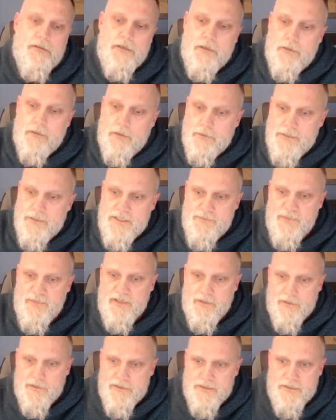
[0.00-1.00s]
just
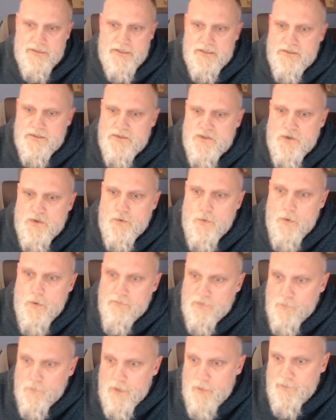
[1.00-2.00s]
because it's just so
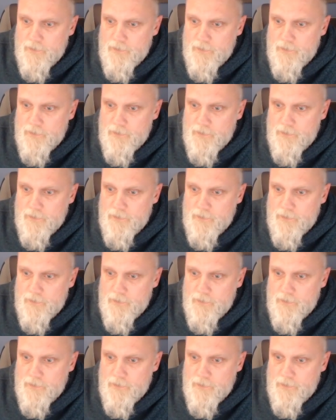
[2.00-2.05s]
overwhelming.